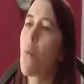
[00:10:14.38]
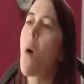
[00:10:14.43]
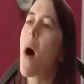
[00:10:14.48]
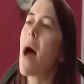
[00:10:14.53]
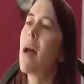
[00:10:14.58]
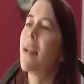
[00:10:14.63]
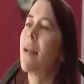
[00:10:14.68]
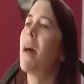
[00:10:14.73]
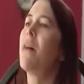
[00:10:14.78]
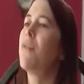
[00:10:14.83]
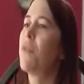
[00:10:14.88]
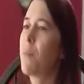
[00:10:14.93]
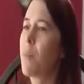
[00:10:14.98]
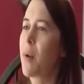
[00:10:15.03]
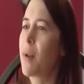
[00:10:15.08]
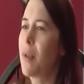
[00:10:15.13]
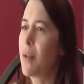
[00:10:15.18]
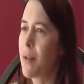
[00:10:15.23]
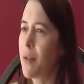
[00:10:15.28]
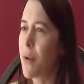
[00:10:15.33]
I want
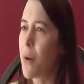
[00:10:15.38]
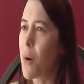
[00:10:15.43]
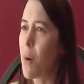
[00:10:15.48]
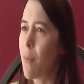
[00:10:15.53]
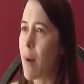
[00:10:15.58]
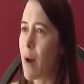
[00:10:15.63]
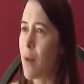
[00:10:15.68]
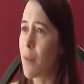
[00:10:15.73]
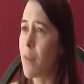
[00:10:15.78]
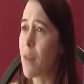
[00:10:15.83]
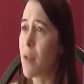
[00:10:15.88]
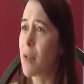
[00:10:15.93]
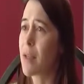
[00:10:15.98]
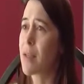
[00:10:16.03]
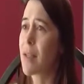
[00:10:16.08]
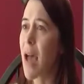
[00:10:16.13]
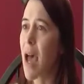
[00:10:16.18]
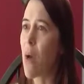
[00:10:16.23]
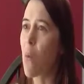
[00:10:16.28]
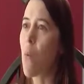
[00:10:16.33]
everybody to know about
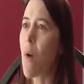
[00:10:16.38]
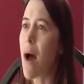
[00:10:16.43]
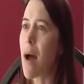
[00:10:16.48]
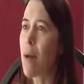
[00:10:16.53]
this. I